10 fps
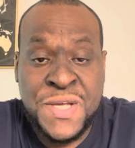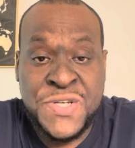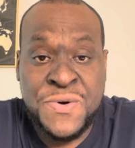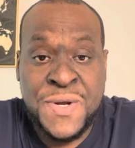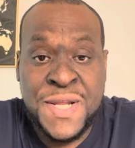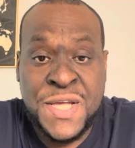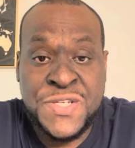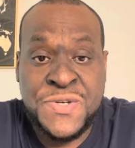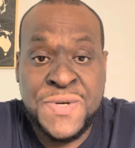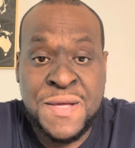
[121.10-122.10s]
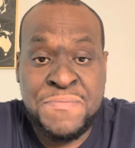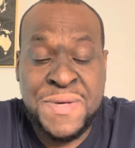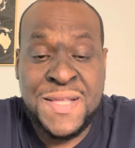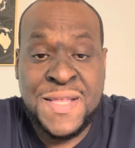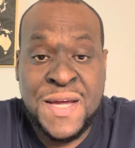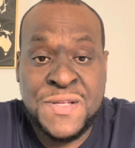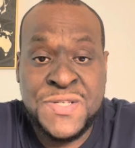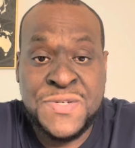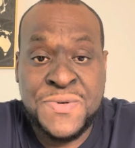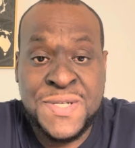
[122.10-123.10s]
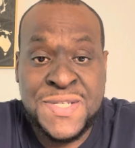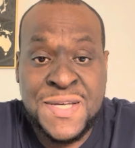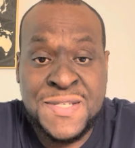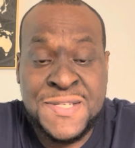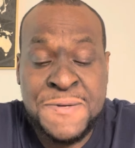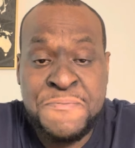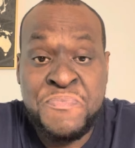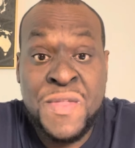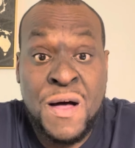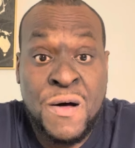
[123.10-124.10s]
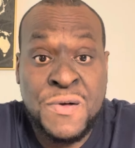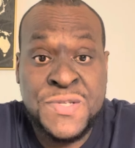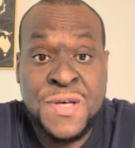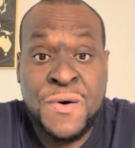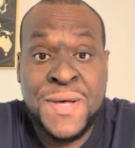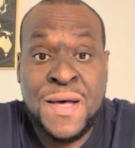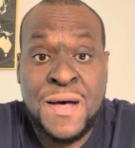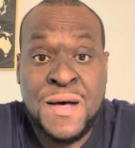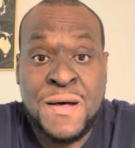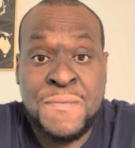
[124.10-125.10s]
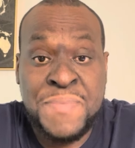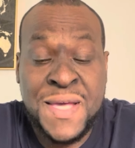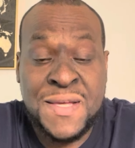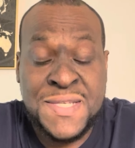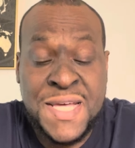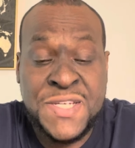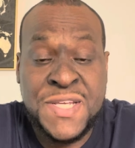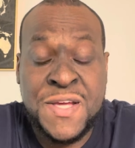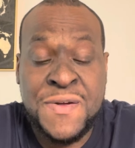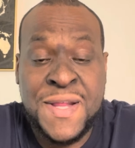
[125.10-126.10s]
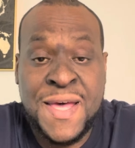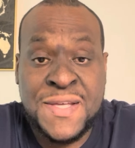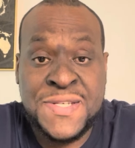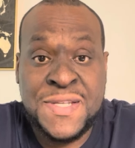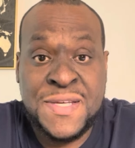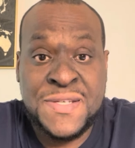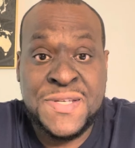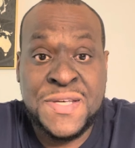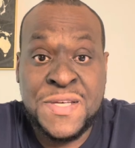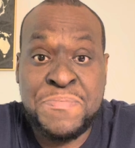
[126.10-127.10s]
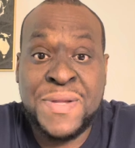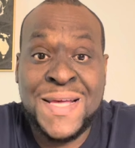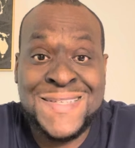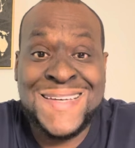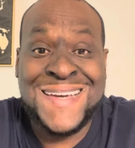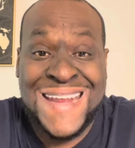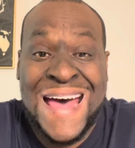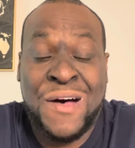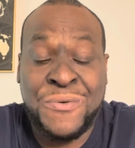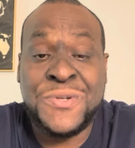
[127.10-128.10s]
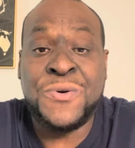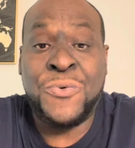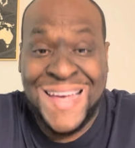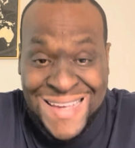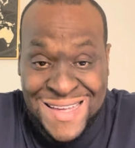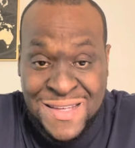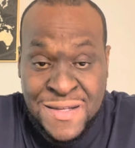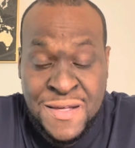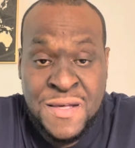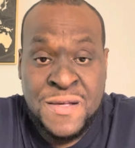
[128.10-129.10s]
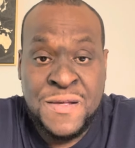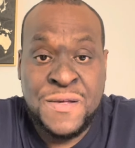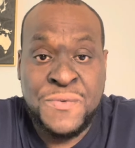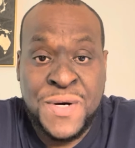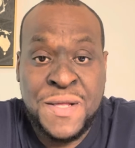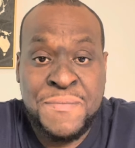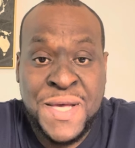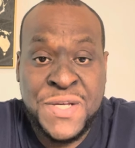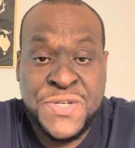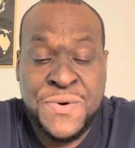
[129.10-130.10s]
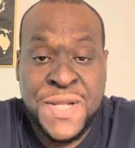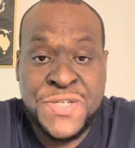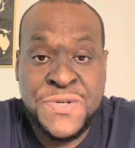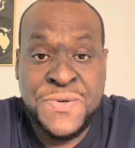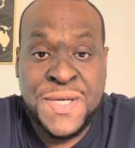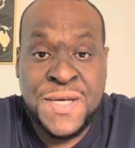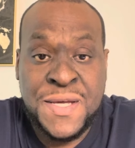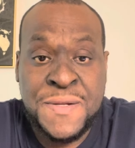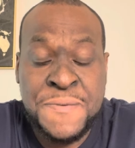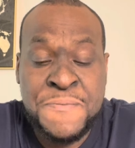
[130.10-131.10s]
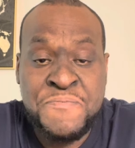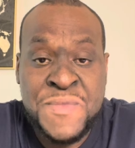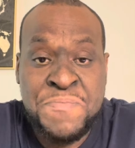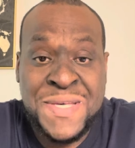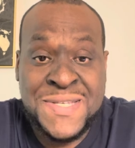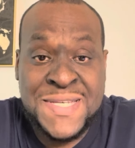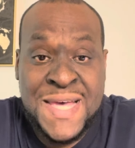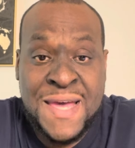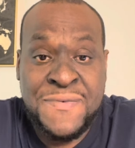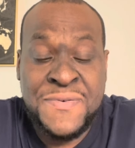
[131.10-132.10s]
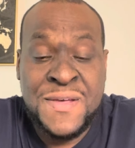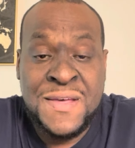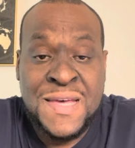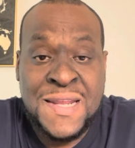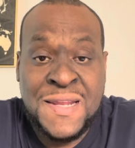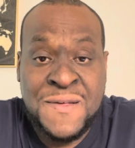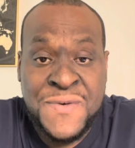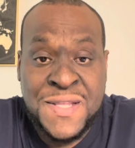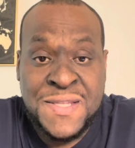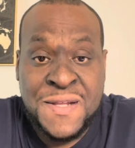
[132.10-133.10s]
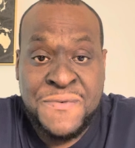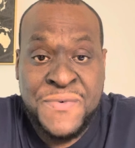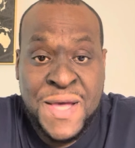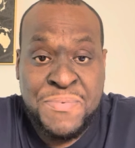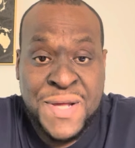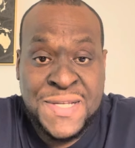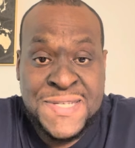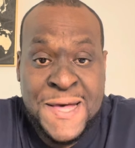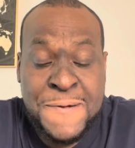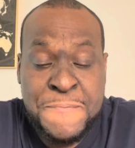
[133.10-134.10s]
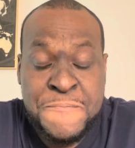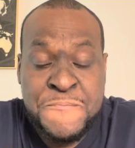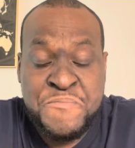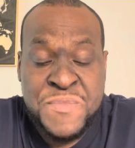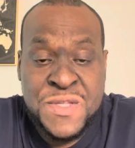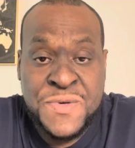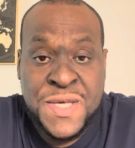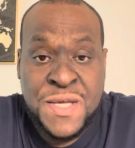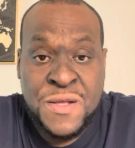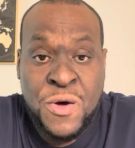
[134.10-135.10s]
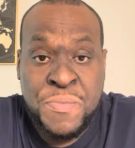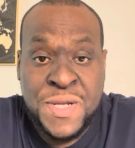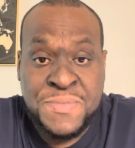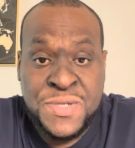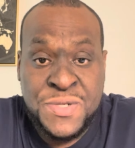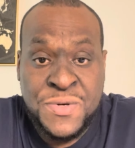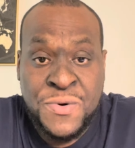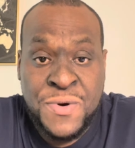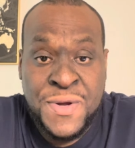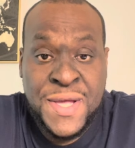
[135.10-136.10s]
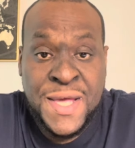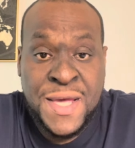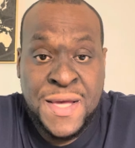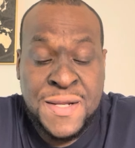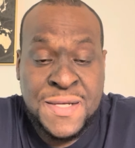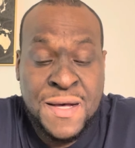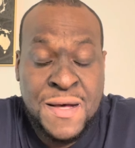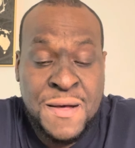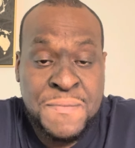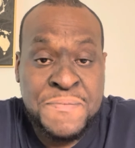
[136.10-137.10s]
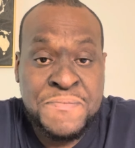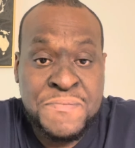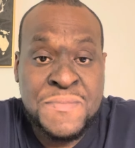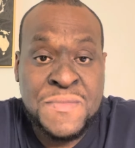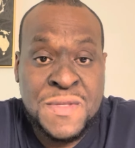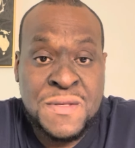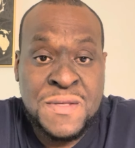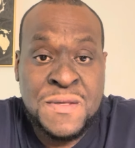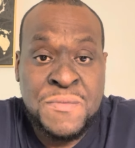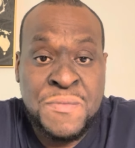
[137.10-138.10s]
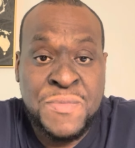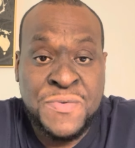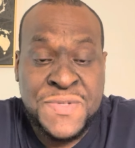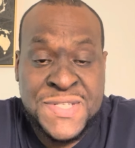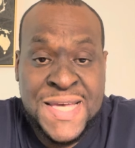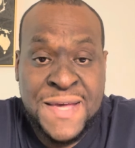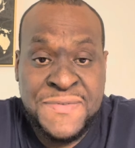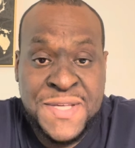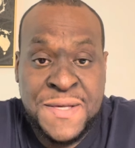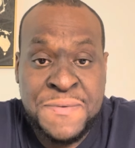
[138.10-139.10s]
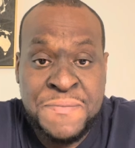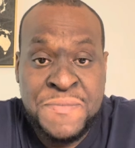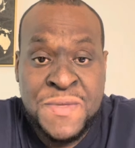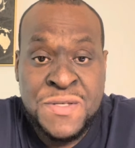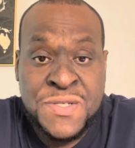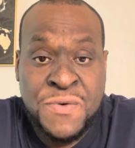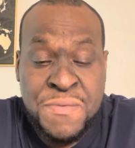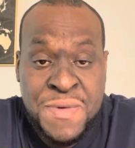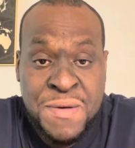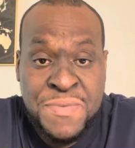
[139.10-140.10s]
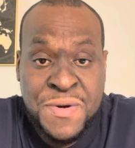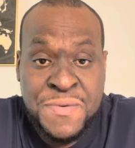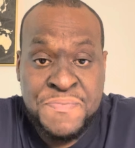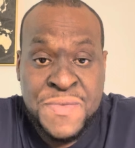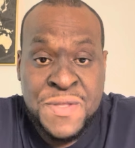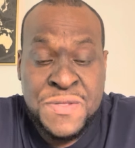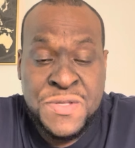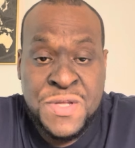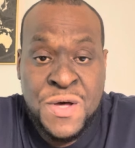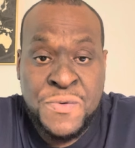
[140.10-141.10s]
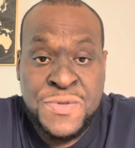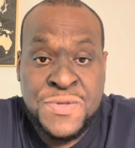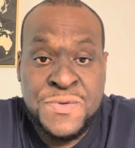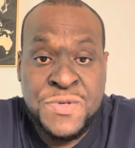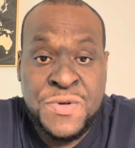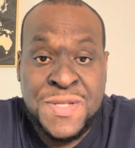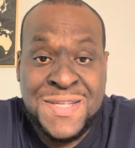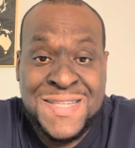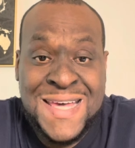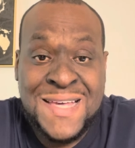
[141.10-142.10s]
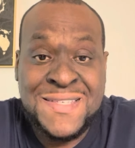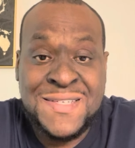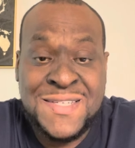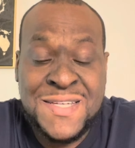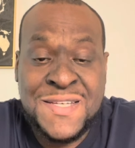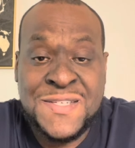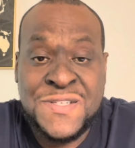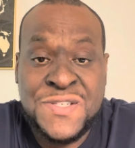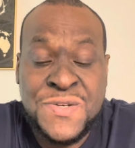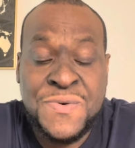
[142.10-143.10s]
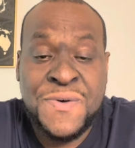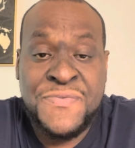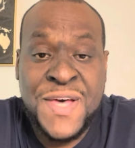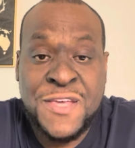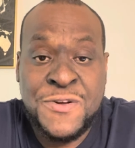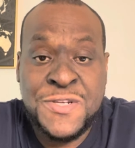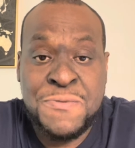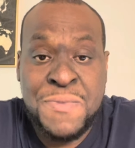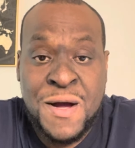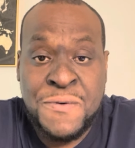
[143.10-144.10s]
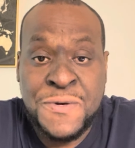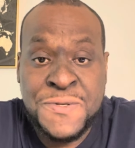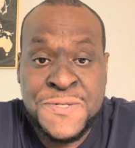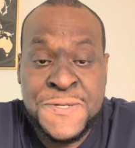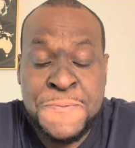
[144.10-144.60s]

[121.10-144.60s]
sure that you can be there to assist. Also, um, being stationed near an exit is a good place to get out the way. You want to make sure that you can be safe and in the event that a fight breaks out. You can open up the door and um, move to safety. So remember, you know, your today's decisions do affect your tomorrows.